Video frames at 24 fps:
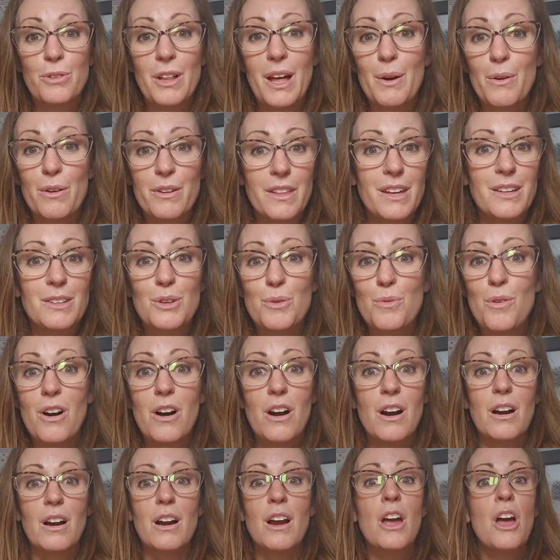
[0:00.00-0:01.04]
flower that you
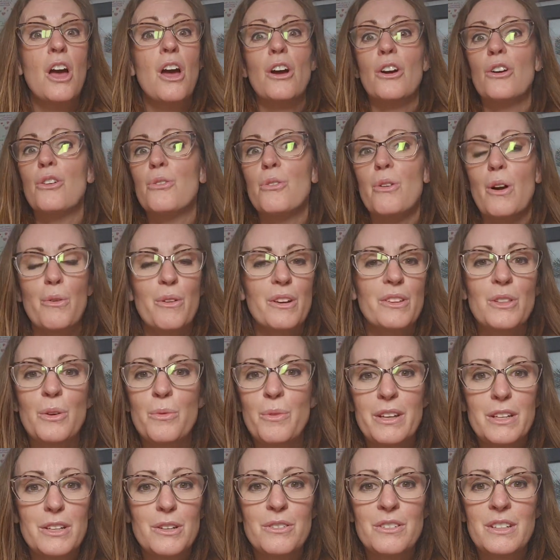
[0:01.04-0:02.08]
are, growing the
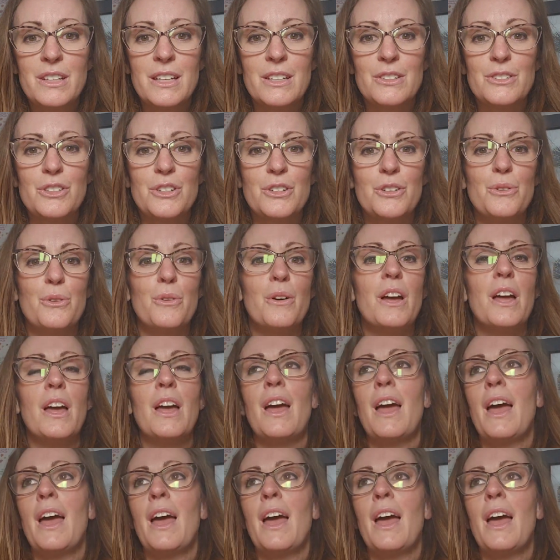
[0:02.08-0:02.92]
way you need to,